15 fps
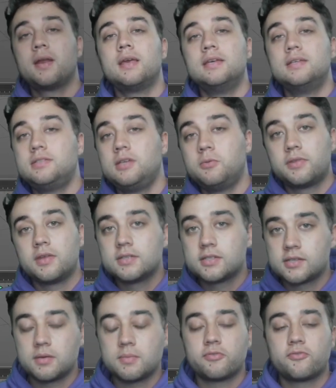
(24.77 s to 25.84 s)
pretty easy within
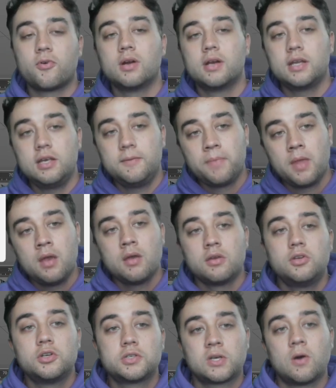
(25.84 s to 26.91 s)
Cinema 4D.
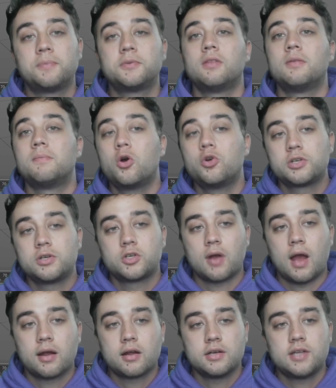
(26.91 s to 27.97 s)
You just go up to the motion
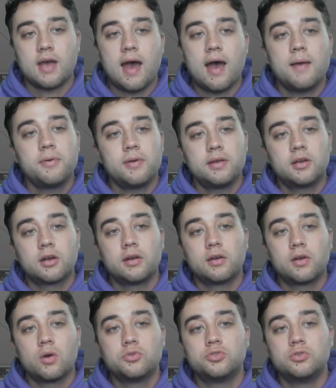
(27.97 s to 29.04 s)
tracker tab and you're going
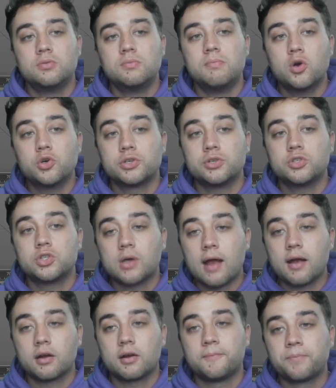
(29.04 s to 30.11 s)
to go to motion
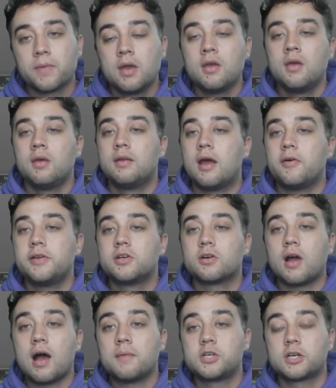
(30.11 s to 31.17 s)
tracker. Now in
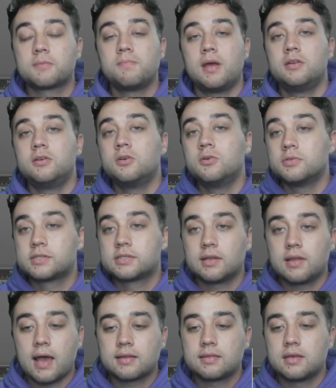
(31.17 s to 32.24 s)
your object menu,
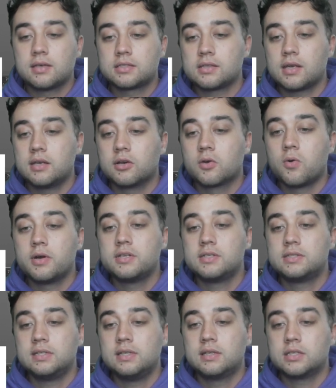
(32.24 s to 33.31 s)
select this and you're going
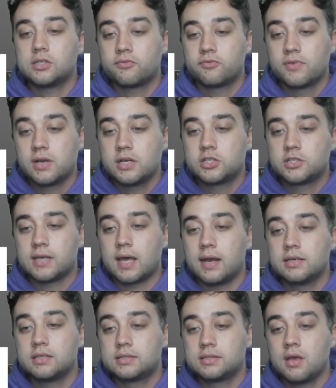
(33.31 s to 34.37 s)
to see this footage
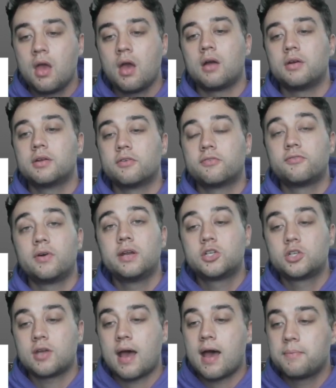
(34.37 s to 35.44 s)
settings under the
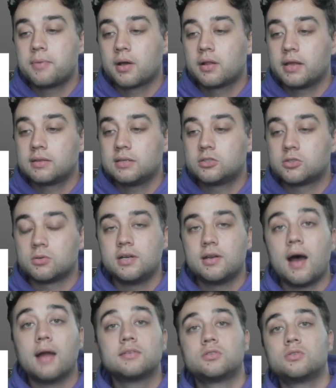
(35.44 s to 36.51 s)
footage tab. Click these three
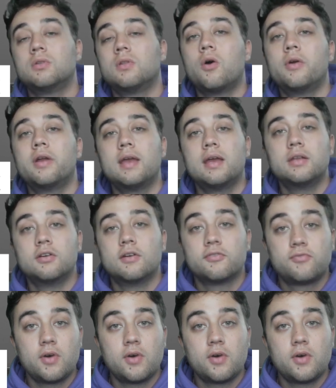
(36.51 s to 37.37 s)
dots to load in your